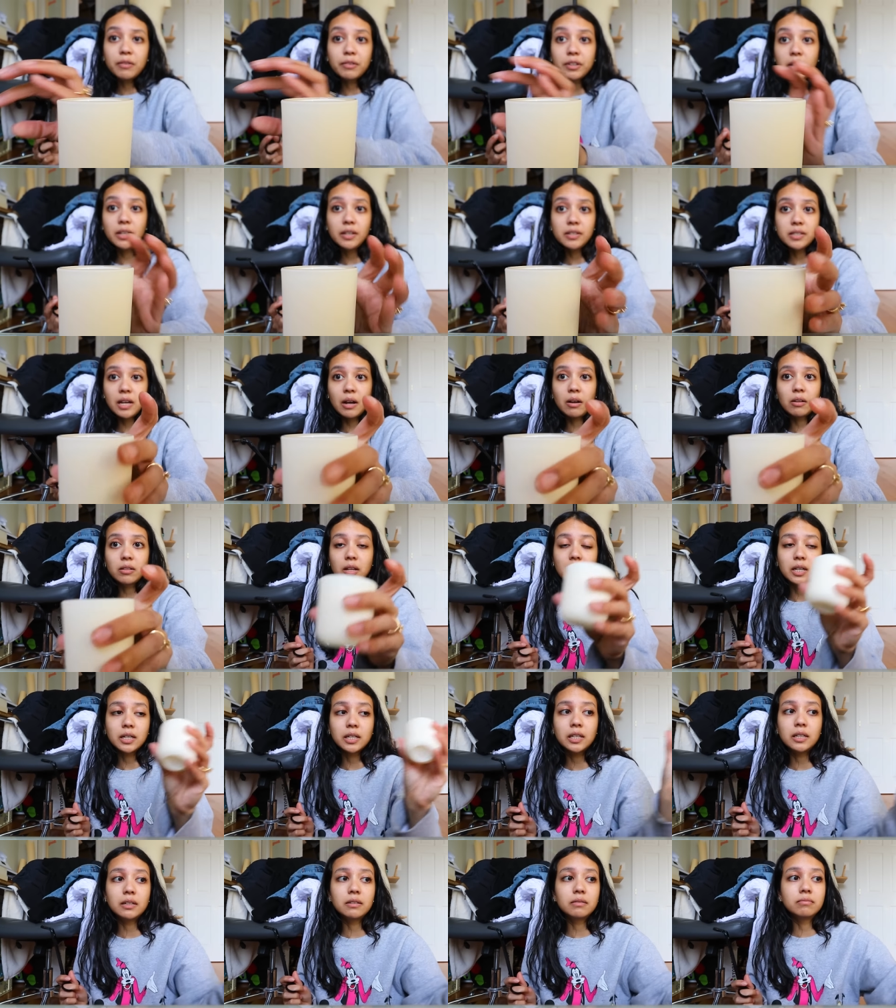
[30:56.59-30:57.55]
I realized how
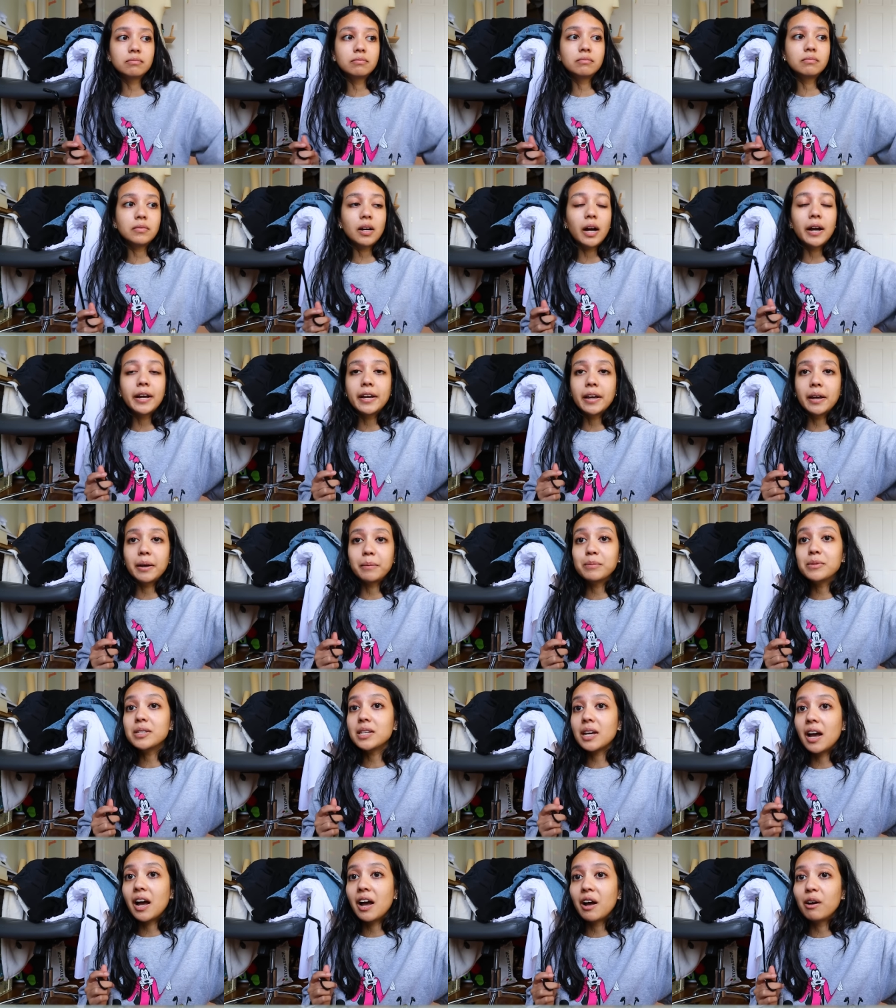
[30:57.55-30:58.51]
lucky I am
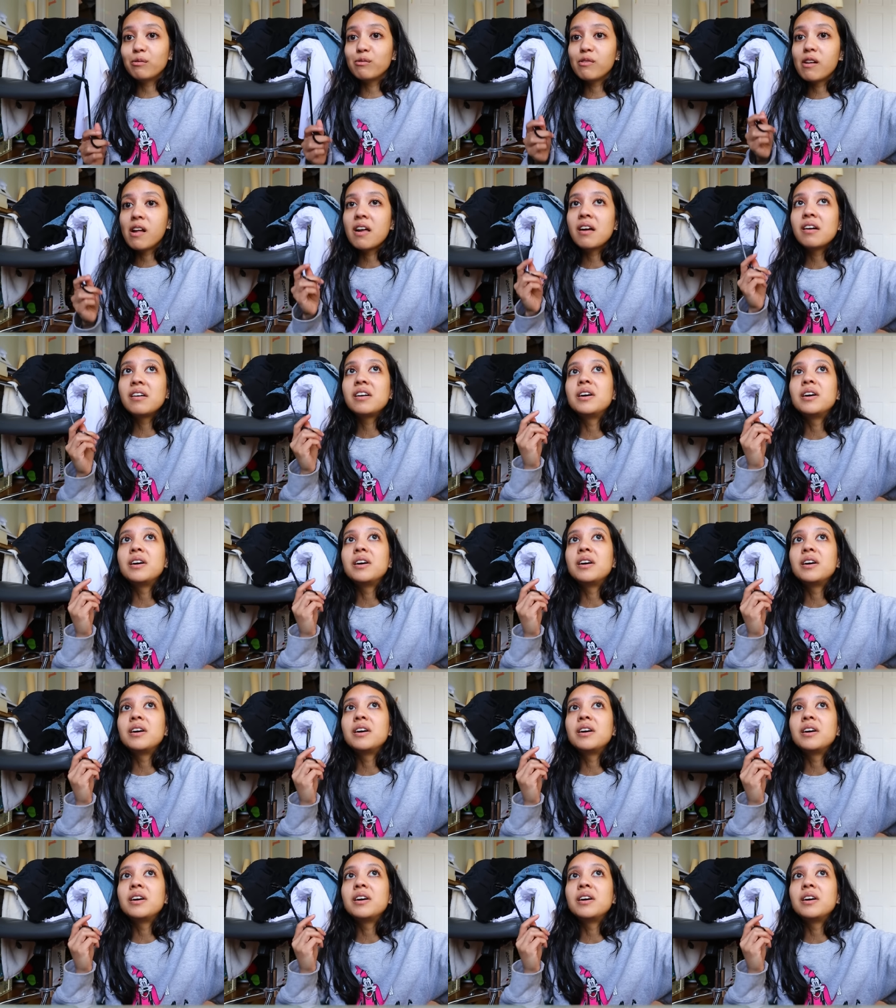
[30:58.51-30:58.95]
to have